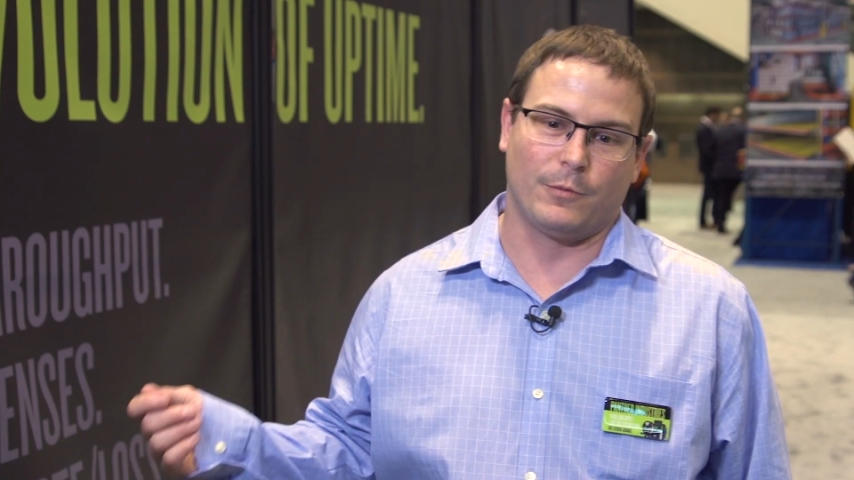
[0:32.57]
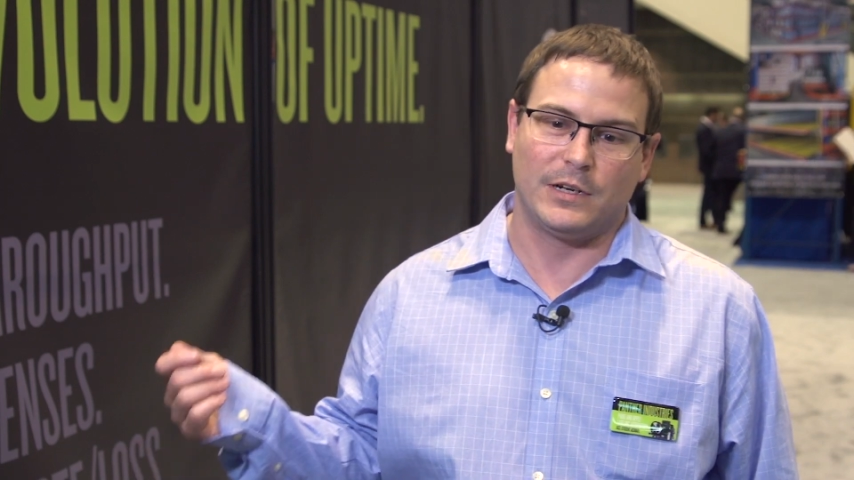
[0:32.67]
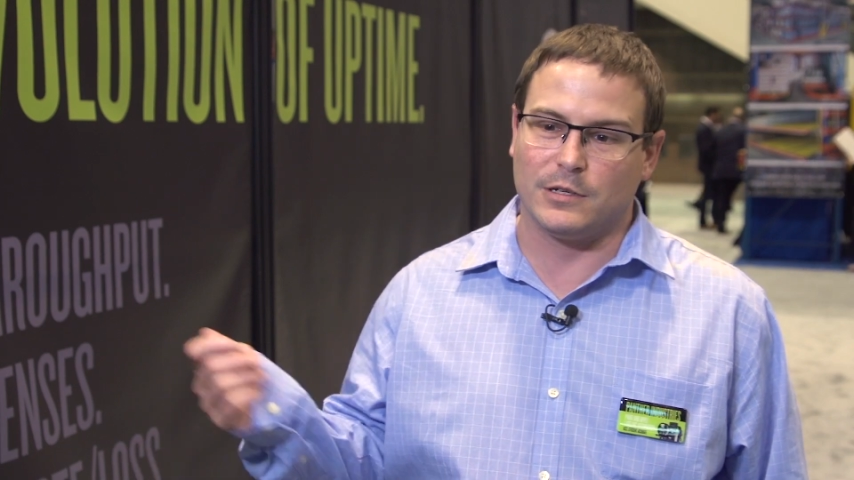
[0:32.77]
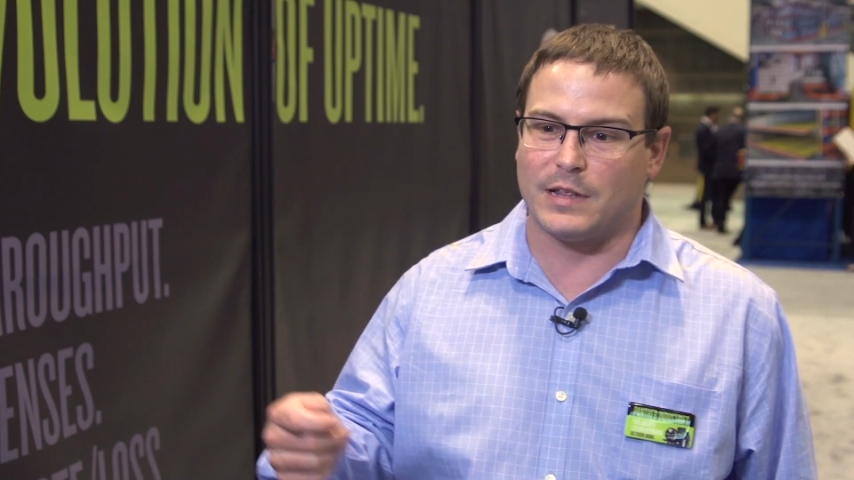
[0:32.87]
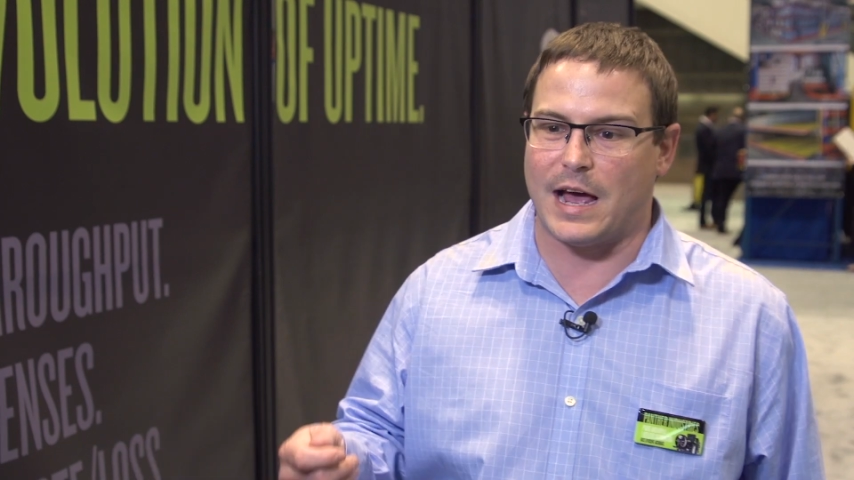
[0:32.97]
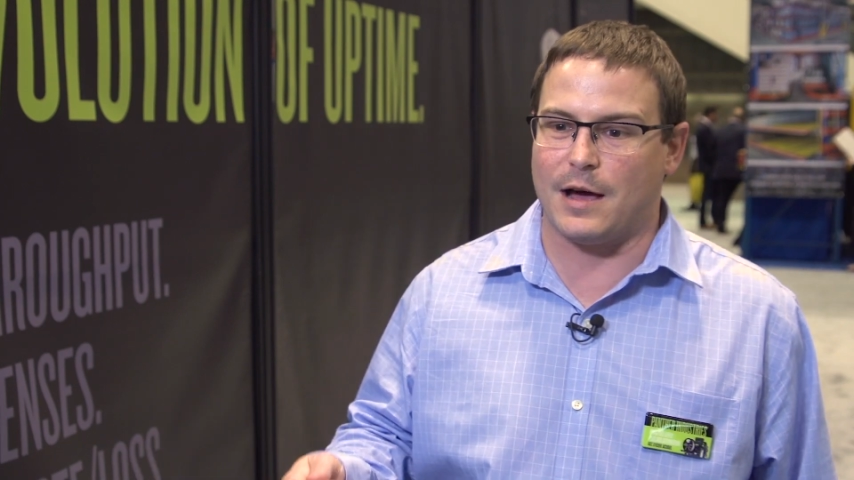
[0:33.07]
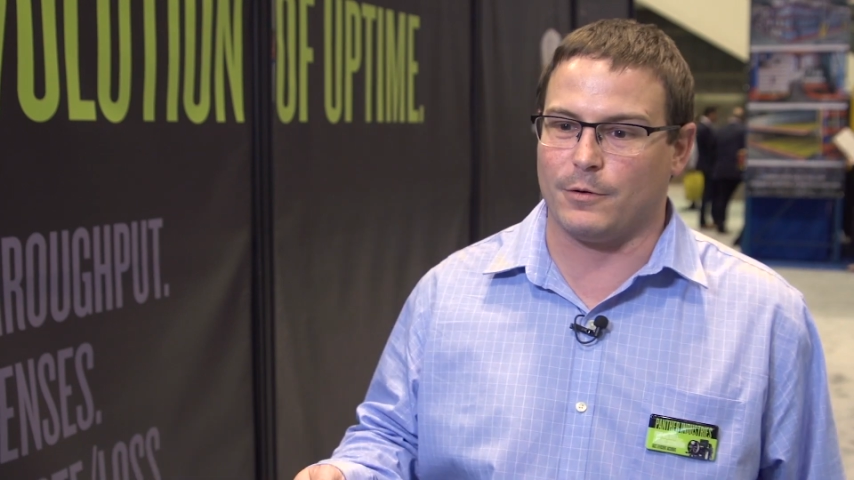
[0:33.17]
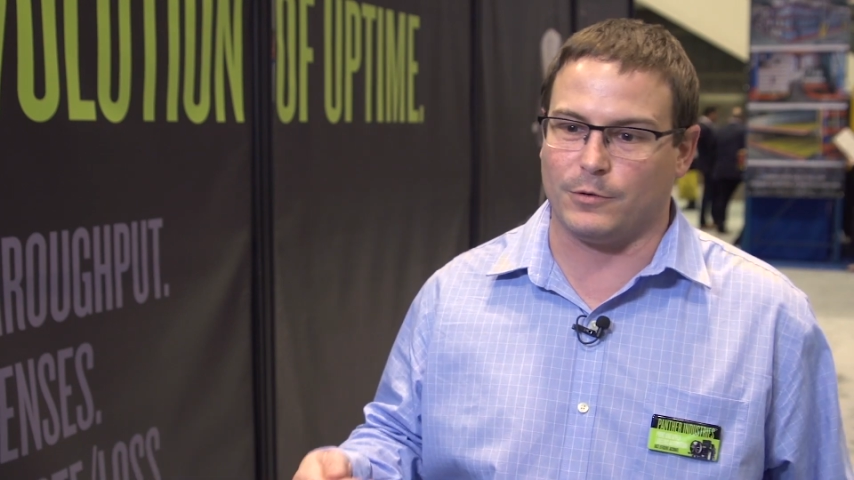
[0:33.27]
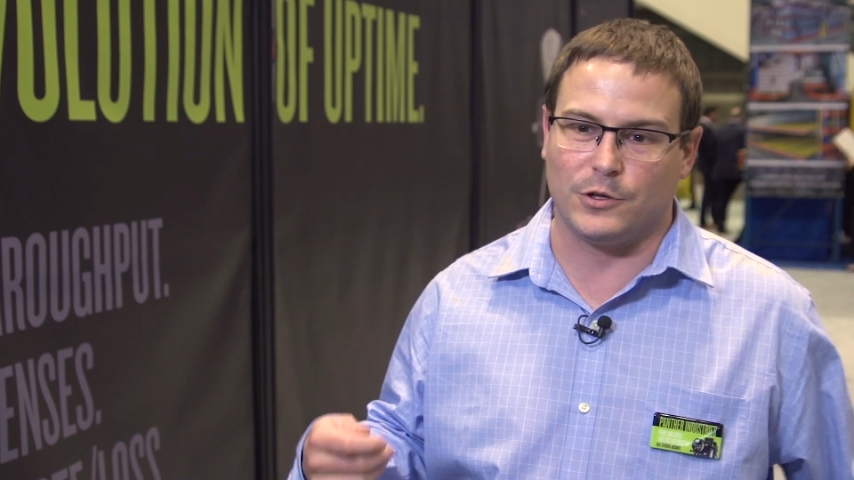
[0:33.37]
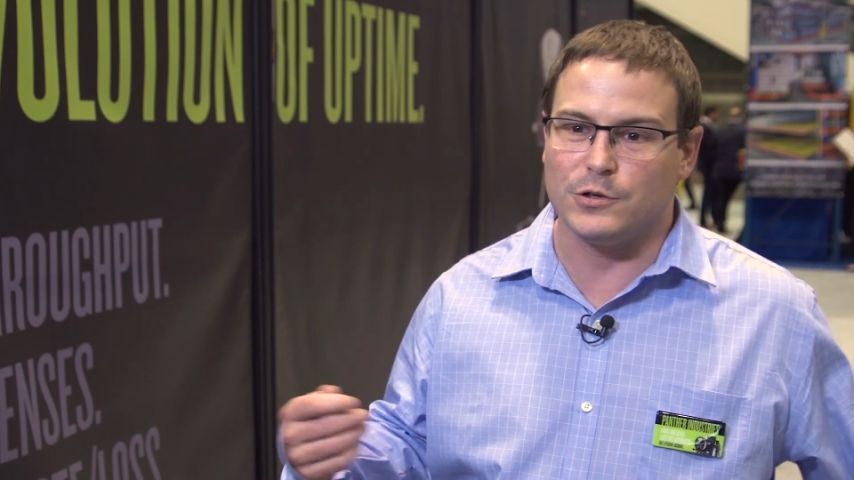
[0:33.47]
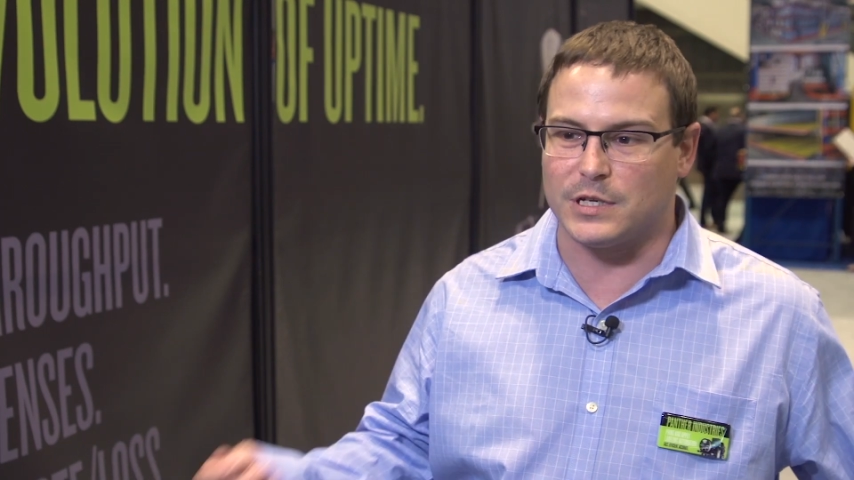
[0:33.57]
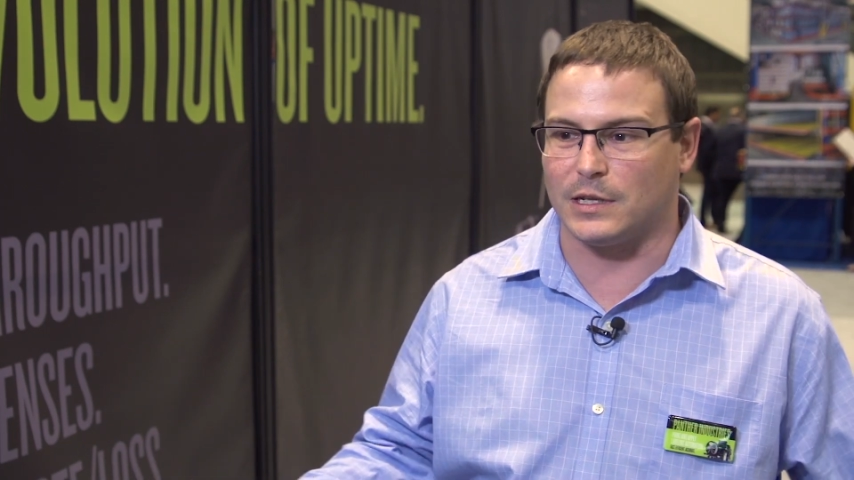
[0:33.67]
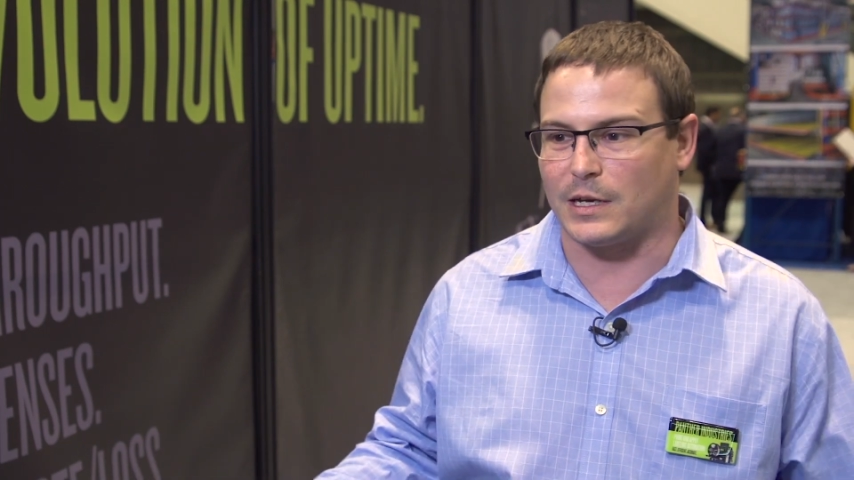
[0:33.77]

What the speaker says: we do that using